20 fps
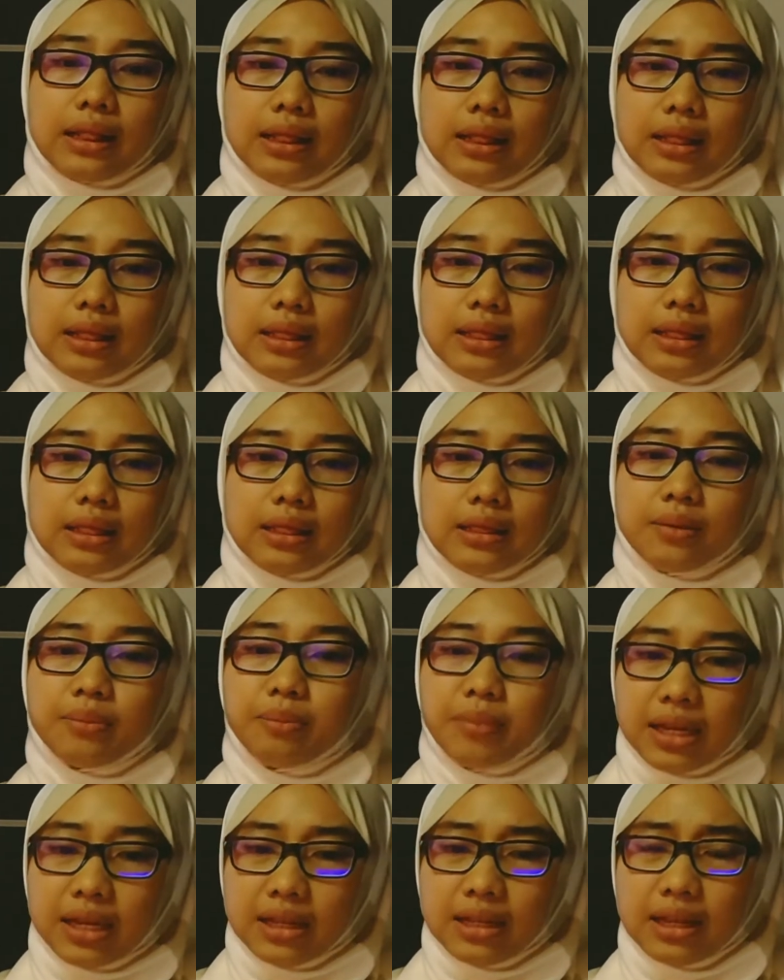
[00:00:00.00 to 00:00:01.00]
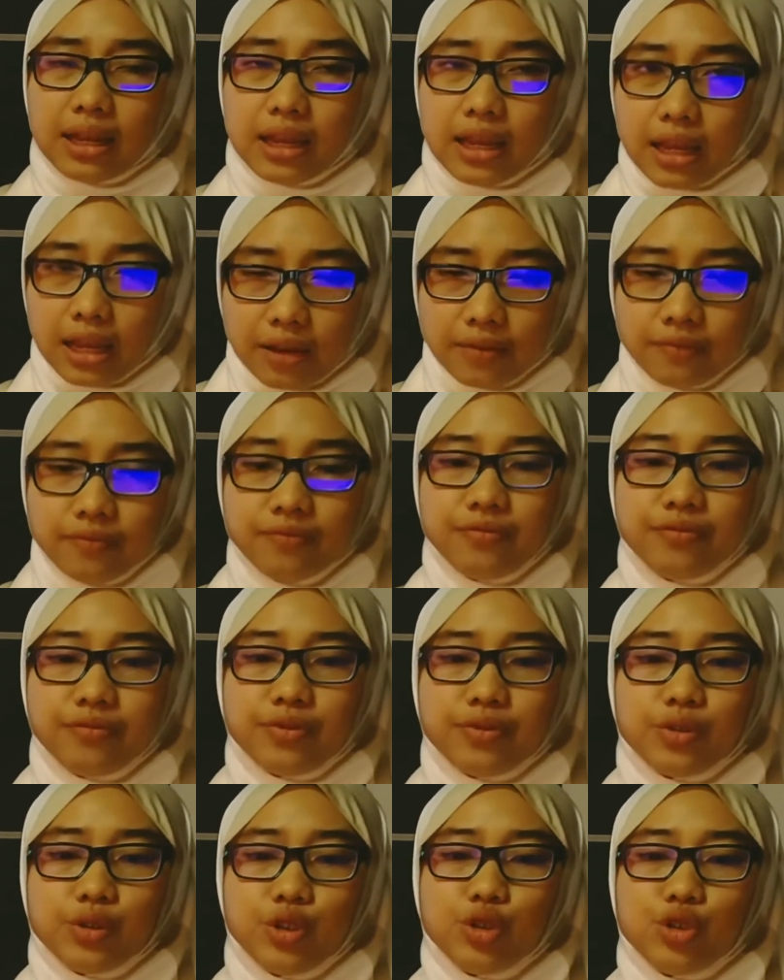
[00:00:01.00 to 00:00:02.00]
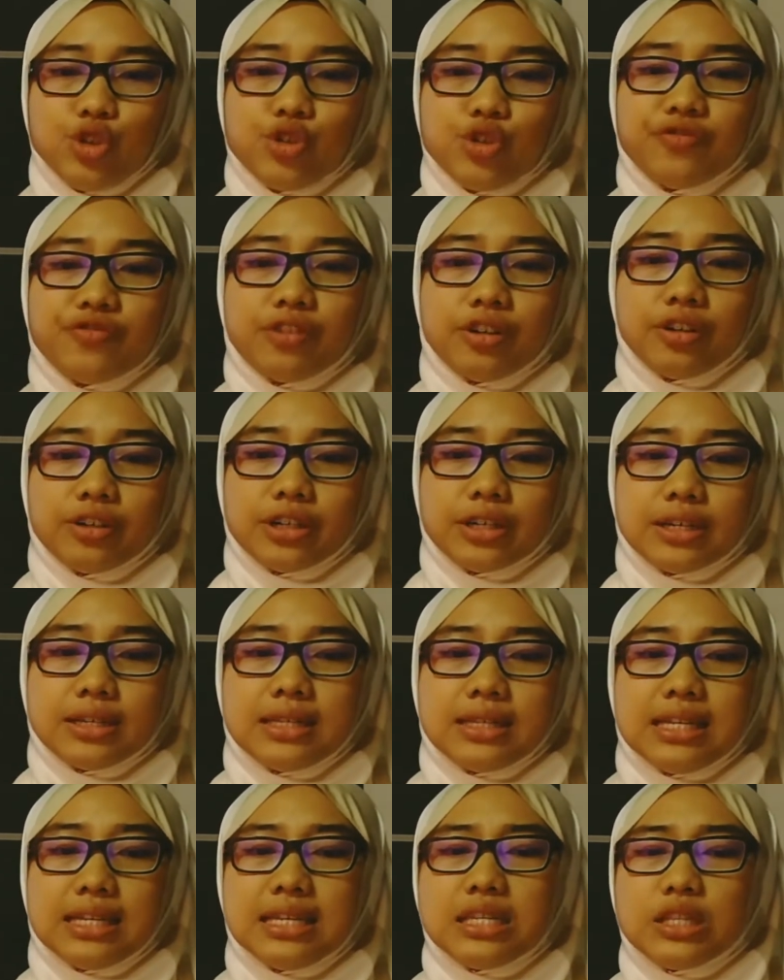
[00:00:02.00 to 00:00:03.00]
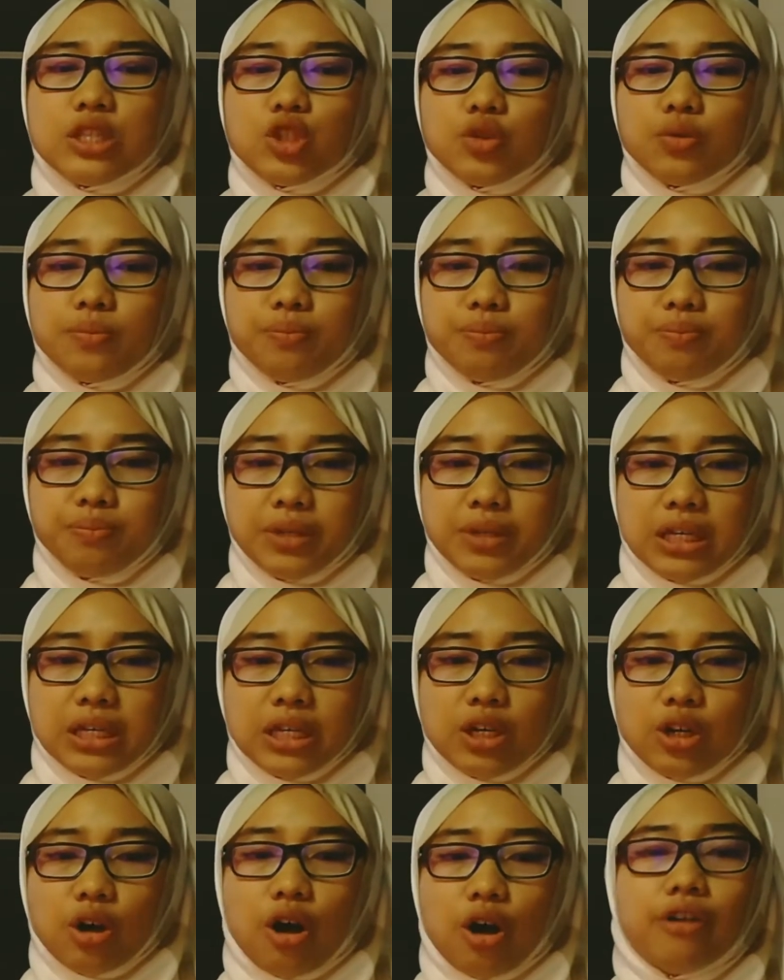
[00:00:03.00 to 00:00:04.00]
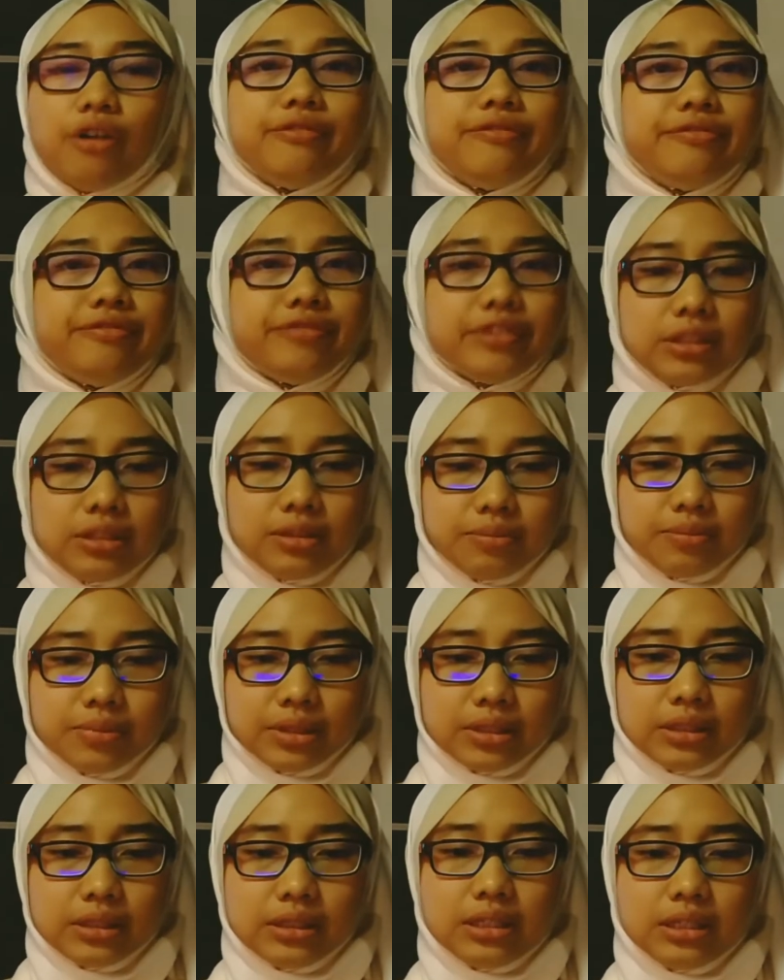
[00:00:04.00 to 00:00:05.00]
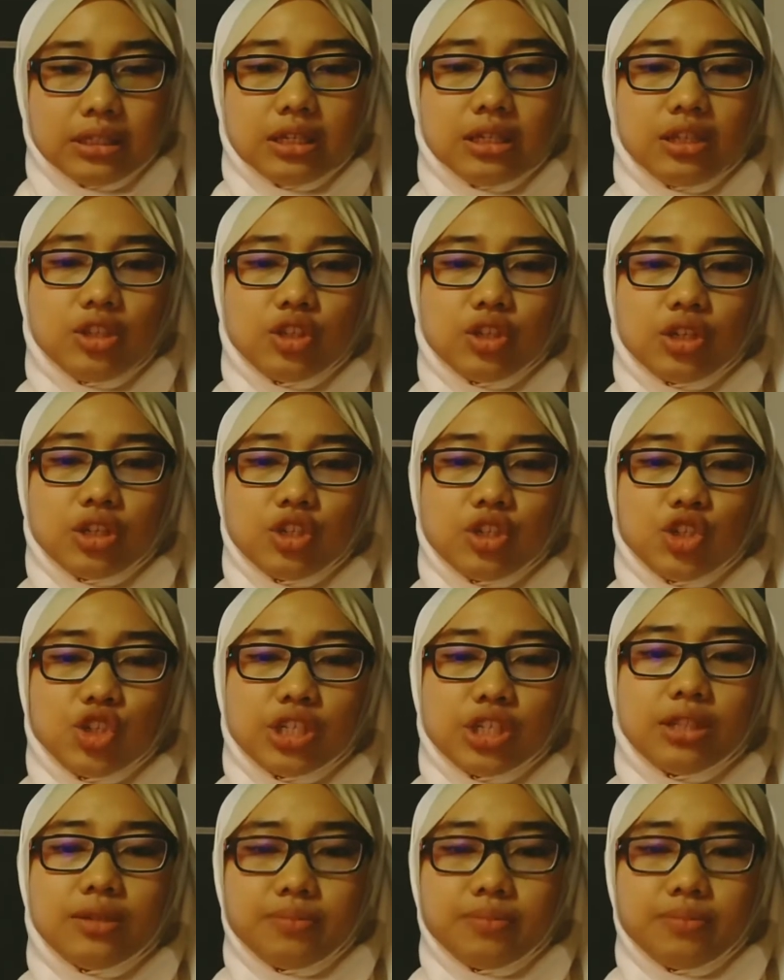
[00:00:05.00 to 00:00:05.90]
the main aim for you to focus is to be comfortable in tangibles.